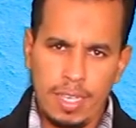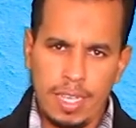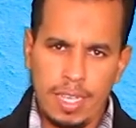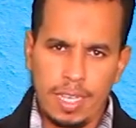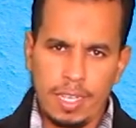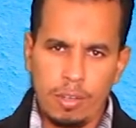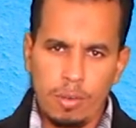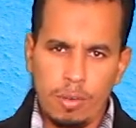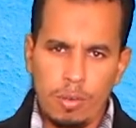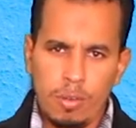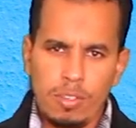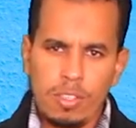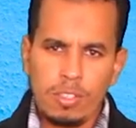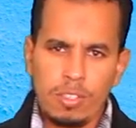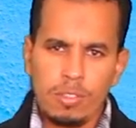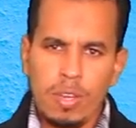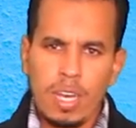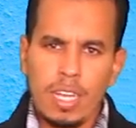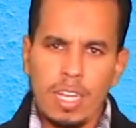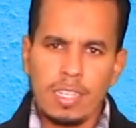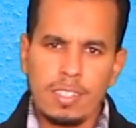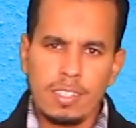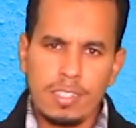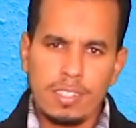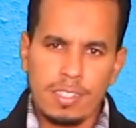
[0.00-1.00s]
in order to
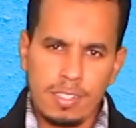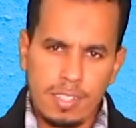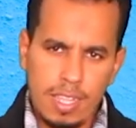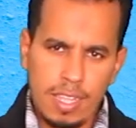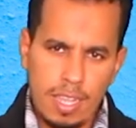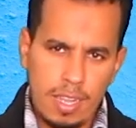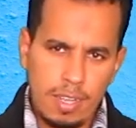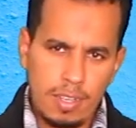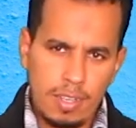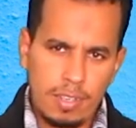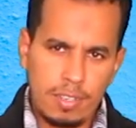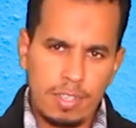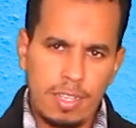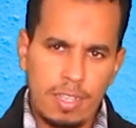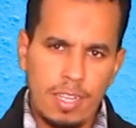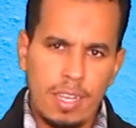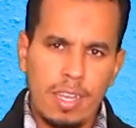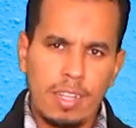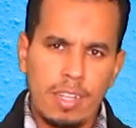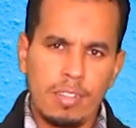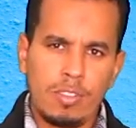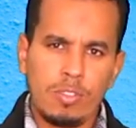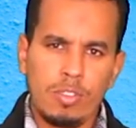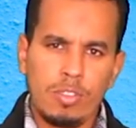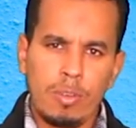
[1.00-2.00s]
understand and